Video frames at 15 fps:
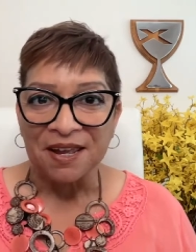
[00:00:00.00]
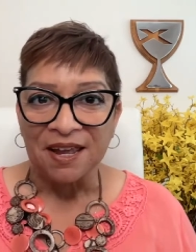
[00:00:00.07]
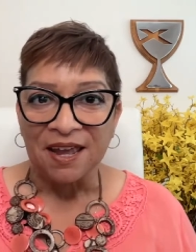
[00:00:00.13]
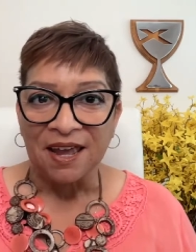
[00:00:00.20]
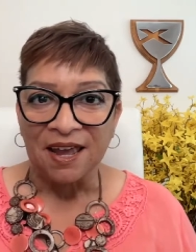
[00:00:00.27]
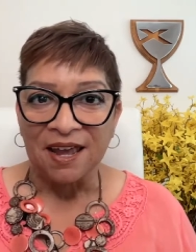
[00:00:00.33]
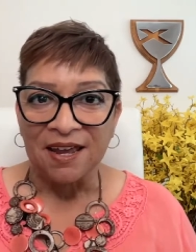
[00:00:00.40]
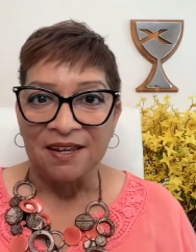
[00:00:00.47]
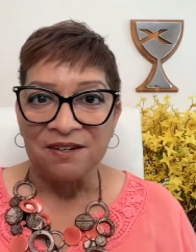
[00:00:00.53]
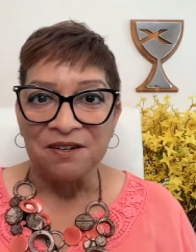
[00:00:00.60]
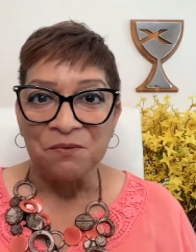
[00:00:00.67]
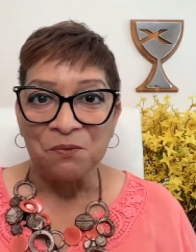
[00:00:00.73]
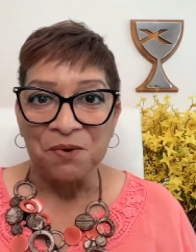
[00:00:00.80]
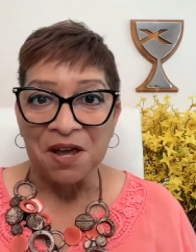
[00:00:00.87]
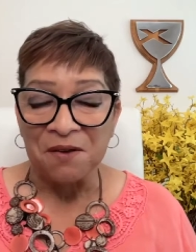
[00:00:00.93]
And
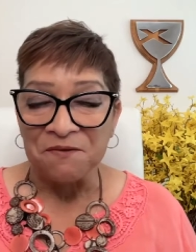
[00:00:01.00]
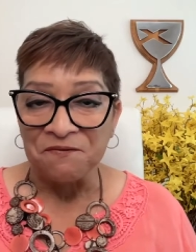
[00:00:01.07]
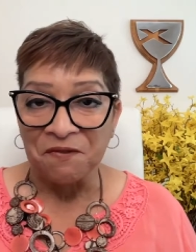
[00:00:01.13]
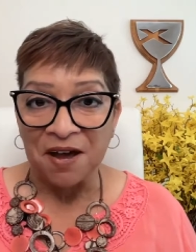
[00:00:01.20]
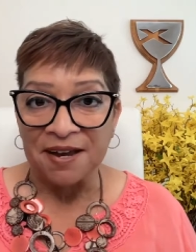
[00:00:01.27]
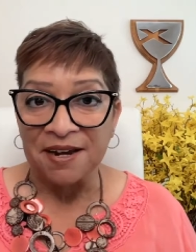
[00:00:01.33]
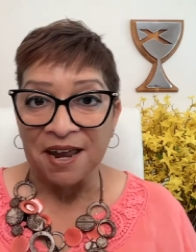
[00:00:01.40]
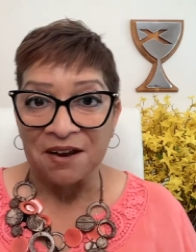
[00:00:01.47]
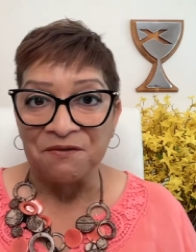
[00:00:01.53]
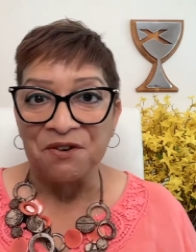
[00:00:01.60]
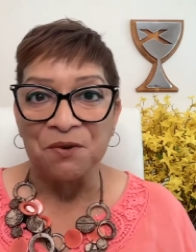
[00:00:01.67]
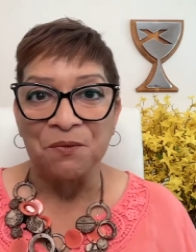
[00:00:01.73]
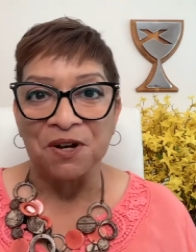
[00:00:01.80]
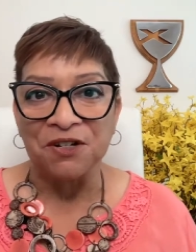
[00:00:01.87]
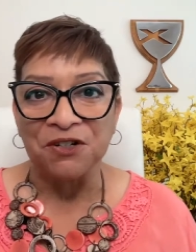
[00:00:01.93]
we invite
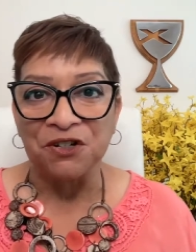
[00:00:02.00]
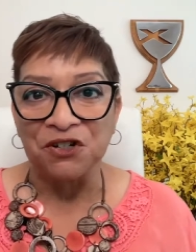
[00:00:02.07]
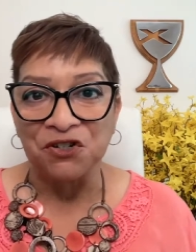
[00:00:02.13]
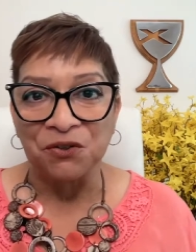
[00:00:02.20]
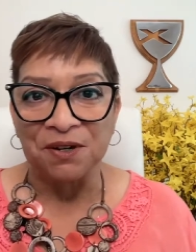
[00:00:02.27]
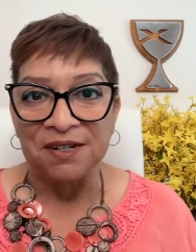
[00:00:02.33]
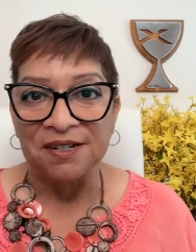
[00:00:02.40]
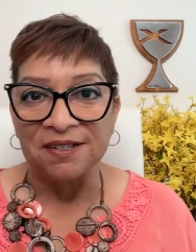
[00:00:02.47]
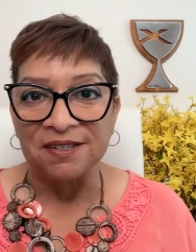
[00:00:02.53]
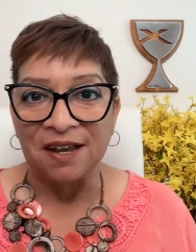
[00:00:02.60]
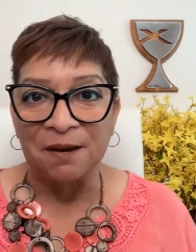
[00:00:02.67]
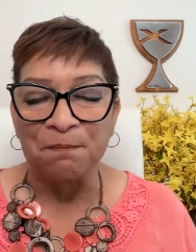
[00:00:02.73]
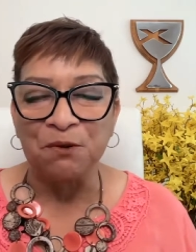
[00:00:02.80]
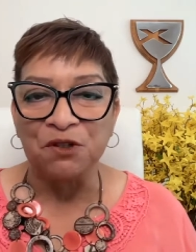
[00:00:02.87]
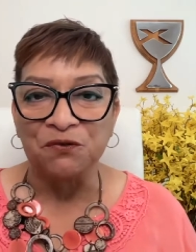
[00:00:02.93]
everyone to join
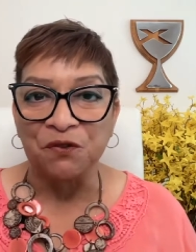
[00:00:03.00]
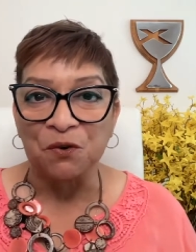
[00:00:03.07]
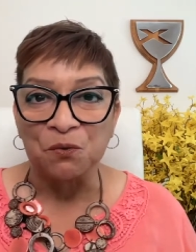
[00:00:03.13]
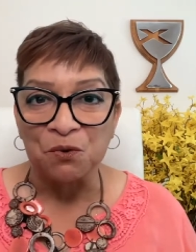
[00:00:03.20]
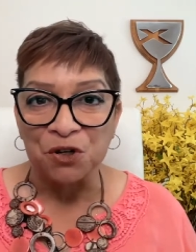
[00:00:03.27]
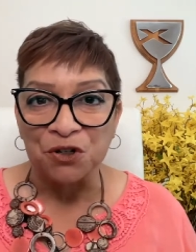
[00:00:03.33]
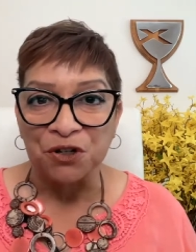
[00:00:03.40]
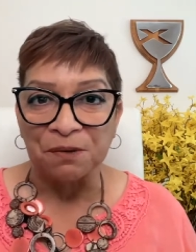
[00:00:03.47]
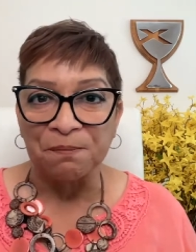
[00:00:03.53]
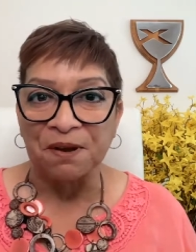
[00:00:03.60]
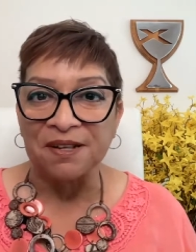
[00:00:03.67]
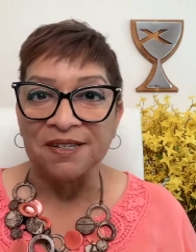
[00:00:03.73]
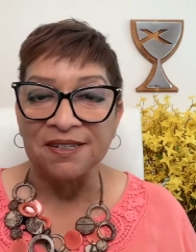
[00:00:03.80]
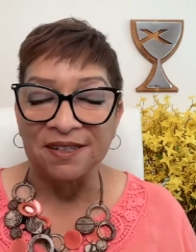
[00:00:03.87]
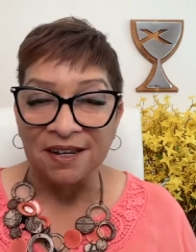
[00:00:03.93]
Disciples for Worship on
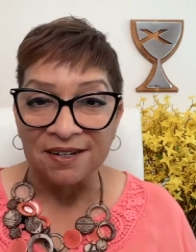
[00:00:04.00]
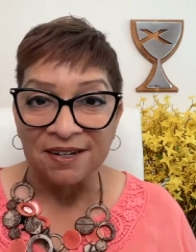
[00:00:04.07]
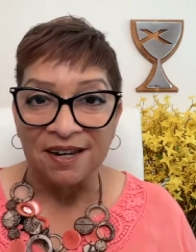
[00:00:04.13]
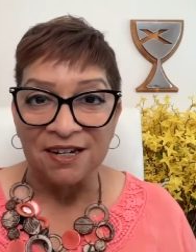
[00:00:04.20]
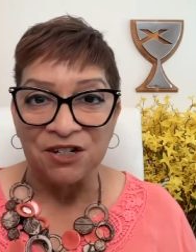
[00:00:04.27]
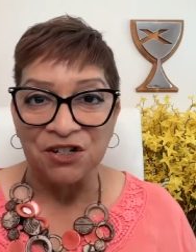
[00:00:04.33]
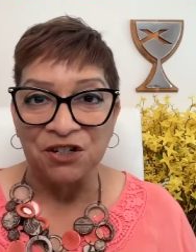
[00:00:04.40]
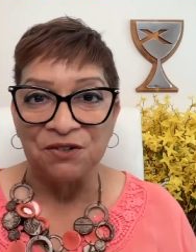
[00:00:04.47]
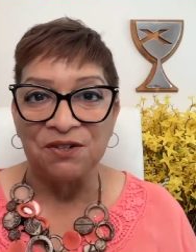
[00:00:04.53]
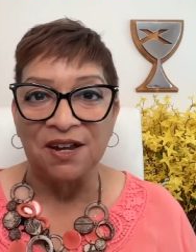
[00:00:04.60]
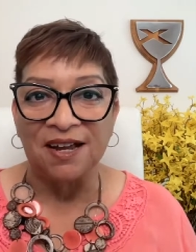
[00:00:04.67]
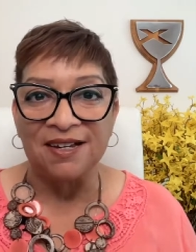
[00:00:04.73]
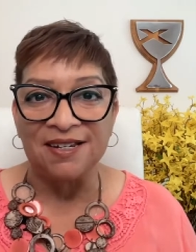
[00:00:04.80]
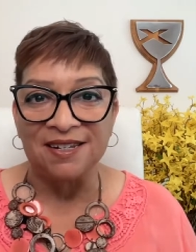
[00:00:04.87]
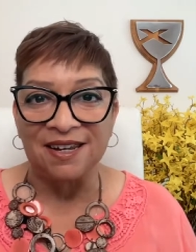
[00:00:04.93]
Sunday, June
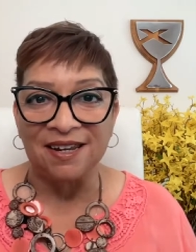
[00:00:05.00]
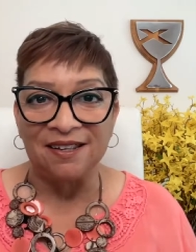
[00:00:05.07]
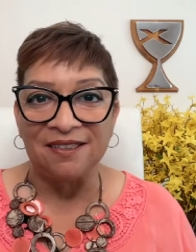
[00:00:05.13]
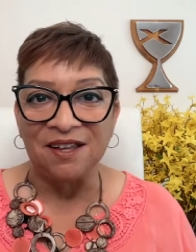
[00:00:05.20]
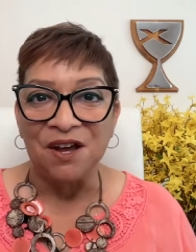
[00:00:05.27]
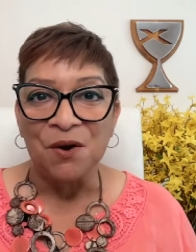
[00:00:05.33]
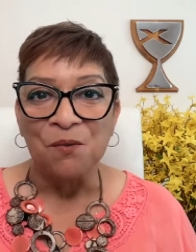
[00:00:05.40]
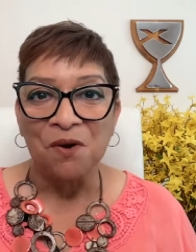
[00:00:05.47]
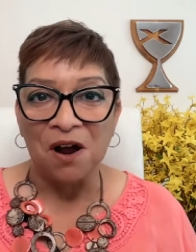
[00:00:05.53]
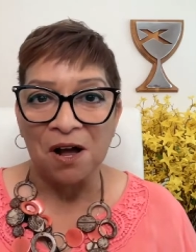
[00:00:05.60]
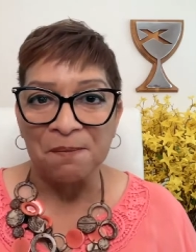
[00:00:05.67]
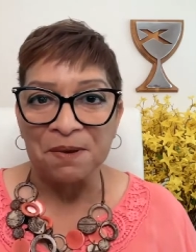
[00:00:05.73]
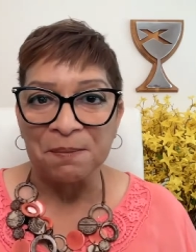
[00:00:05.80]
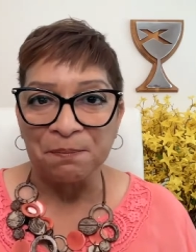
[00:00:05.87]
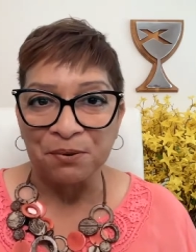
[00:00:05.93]
19th, where I'll be
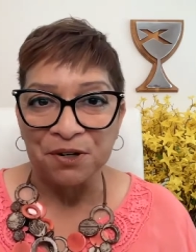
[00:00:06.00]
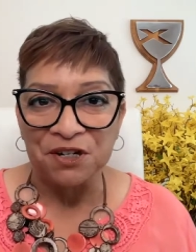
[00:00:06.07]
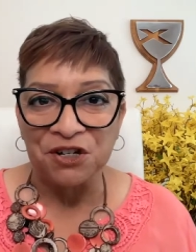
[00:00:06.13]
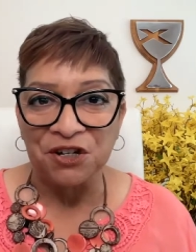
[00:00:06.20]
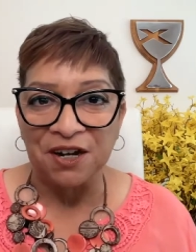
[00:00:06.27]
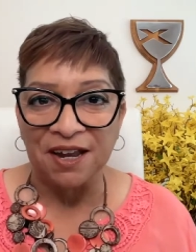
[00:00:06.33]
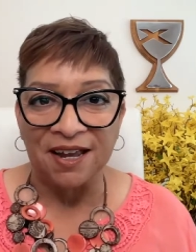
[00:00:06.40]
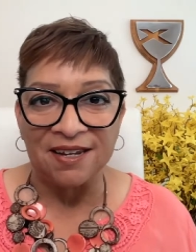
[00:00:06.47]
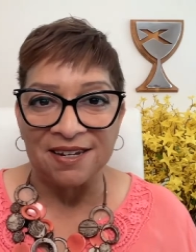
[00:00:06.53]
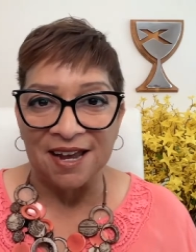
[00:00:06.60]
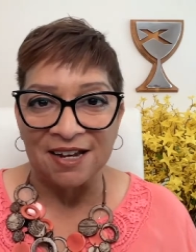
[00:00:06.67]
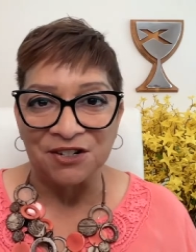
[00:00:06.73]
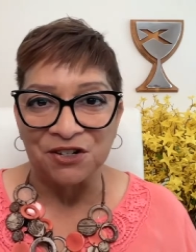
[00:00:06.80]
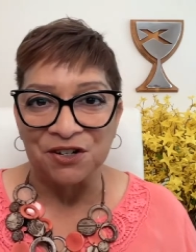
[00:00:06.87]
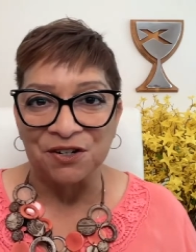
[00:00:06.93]
preaching at
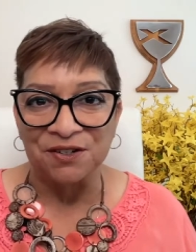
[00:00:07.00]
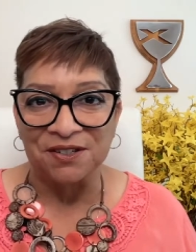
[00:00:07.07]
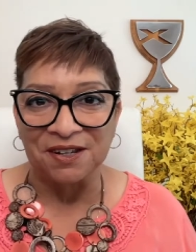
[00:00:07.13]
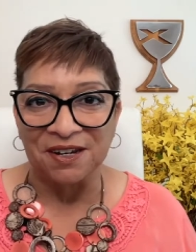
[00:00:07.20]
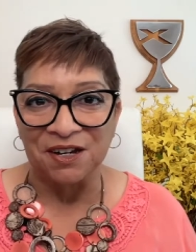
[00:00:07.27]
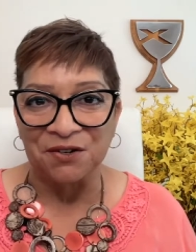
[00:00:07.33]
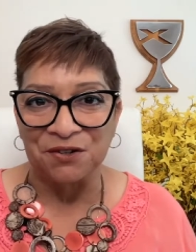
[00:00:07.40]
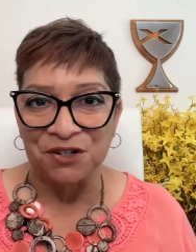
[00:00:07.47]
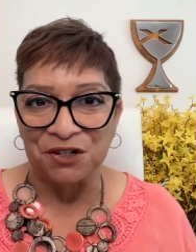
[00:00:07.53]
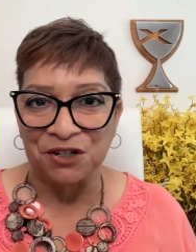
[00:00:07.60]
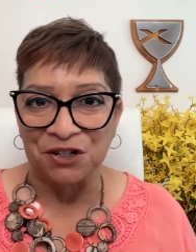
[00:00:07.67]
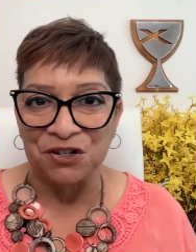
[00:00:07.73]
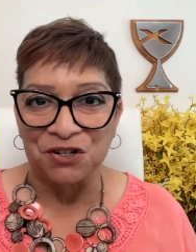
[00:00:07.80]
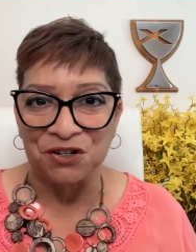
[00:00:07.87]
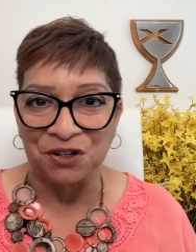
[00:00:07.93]
National City Christian
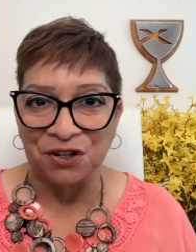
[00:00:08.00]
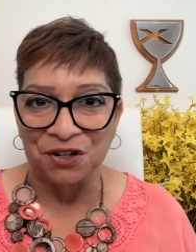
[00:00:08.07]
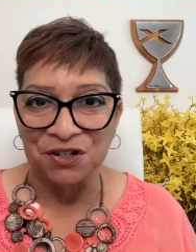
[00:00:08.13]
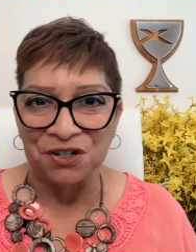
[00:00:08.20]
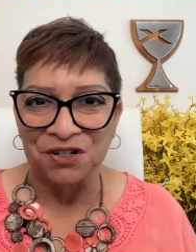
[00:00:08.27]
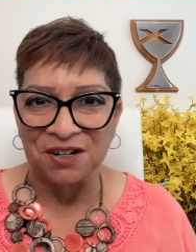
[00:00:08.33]
Church.